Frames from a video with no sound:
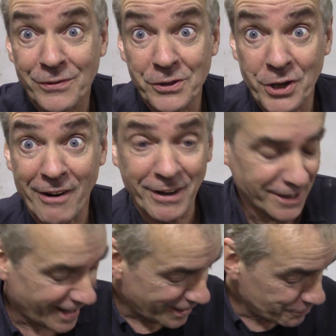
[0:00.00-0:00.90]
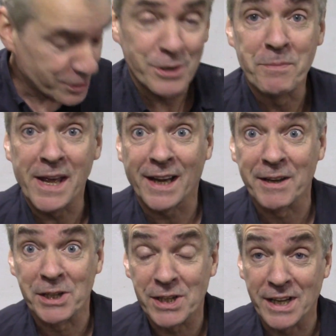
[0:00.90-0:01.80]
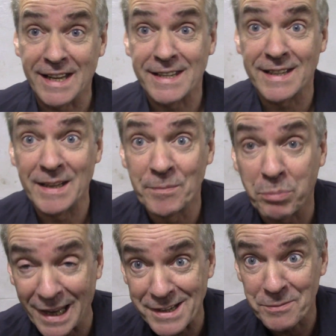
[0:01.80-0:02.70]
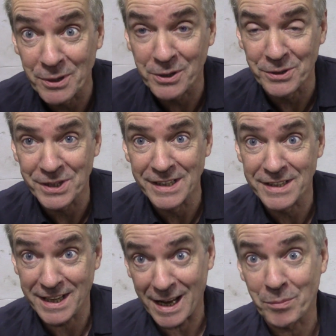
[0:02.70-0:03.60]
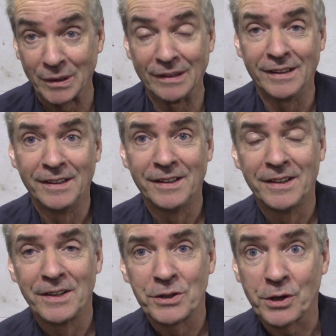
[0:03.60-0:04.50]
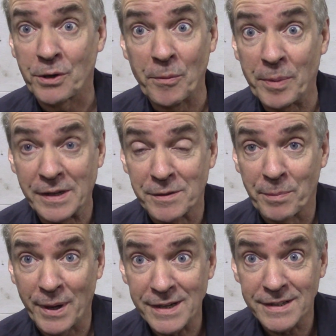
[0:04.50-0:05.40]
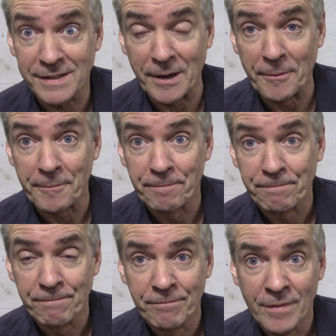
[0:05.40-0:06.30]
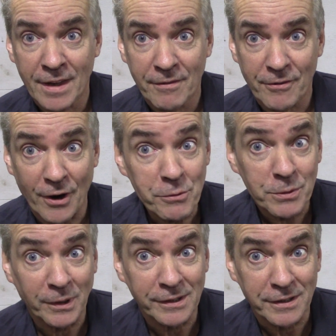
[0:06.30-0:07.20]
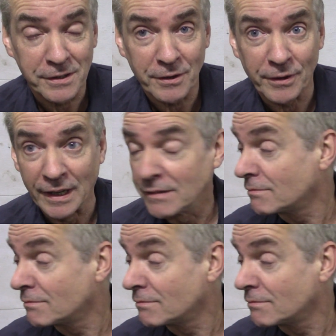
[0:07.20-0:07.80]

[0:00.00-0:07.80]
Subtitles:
for Jerry and I was to make a CNC plasma cutting table to cut bits and pieces out. We've always wanted to do that,